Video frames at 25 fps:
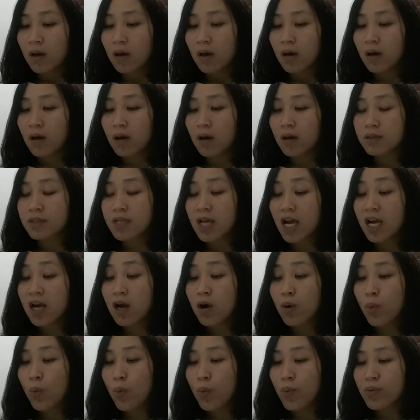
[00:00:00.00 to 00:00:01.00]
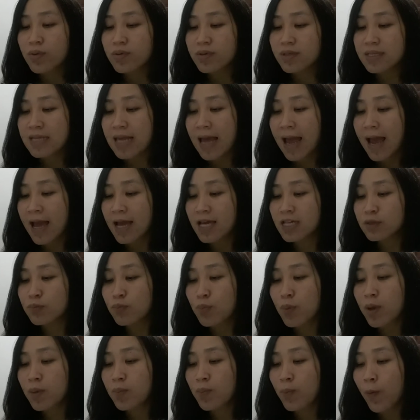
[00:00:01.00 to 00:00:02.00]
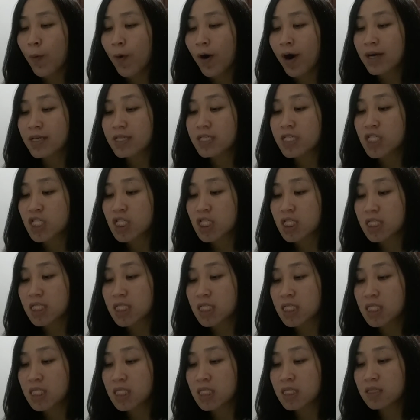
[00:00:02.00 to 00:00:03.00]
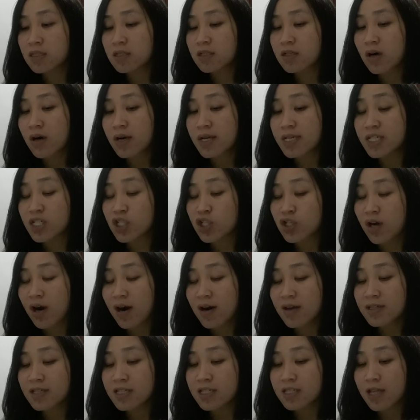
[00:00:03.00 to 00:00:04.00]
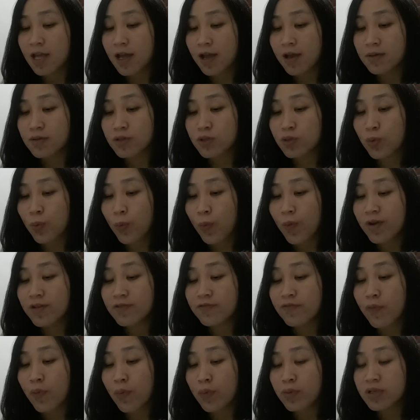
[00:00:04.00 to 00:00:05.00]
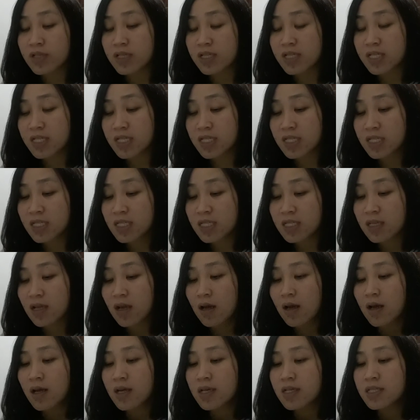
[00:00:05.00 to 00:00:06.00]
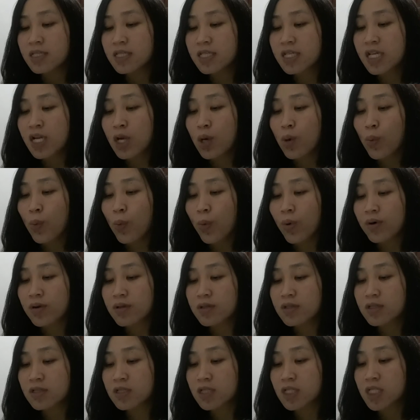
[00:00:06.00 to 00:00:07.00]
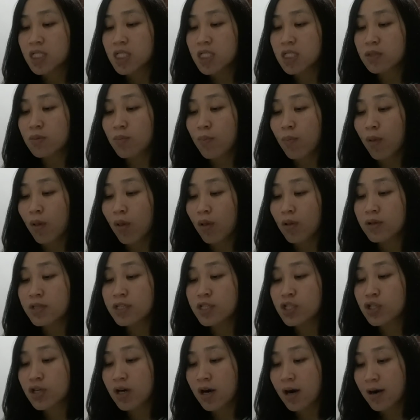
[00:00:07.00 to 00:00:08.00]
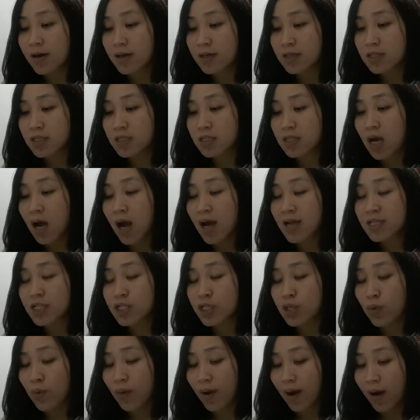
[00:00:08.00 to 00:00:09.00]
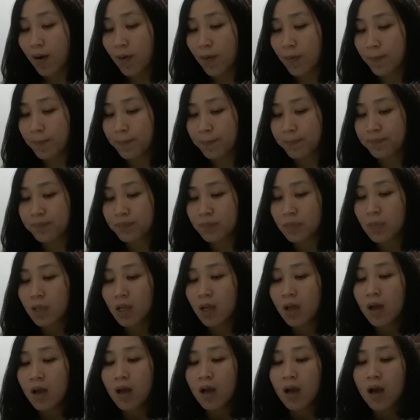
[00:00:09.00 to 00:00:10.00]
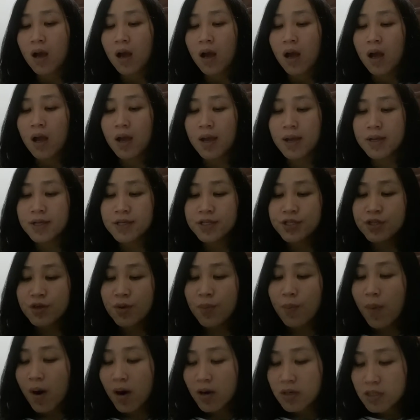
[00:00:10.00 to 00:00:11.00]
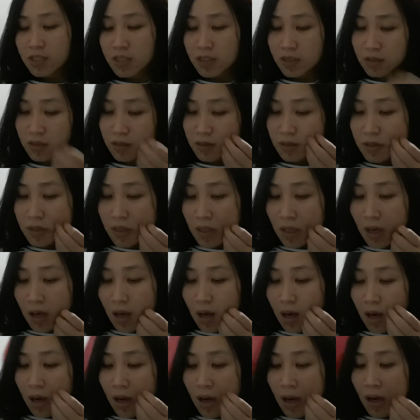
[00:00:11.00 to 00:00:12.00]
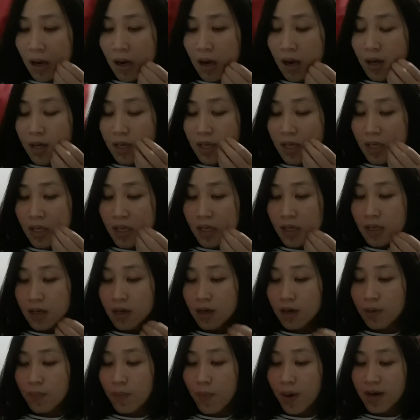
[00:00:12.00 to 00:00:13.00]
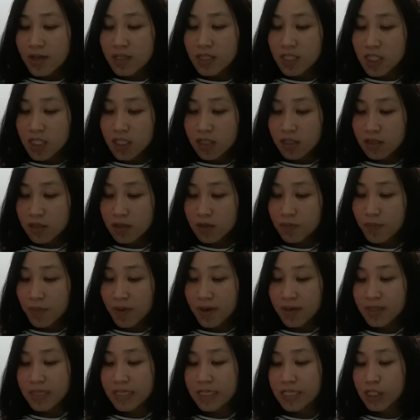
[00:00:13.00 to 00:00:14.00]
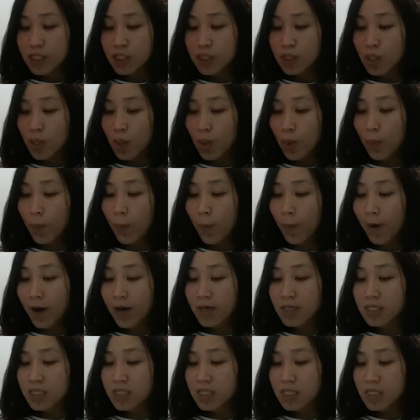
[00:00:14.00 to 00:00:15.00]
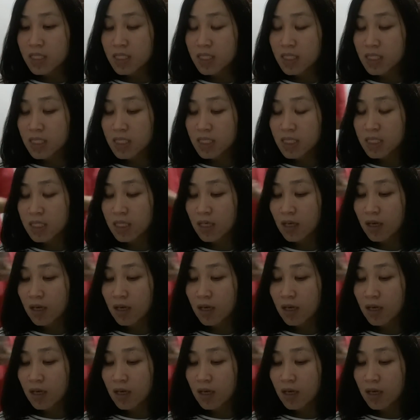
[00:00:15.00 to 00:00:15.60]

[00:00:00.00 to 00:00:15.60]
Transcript: Tiger Woods has been practicing the exact stance swing for years, since he was a small child until now. He's a master. He master, but he still practices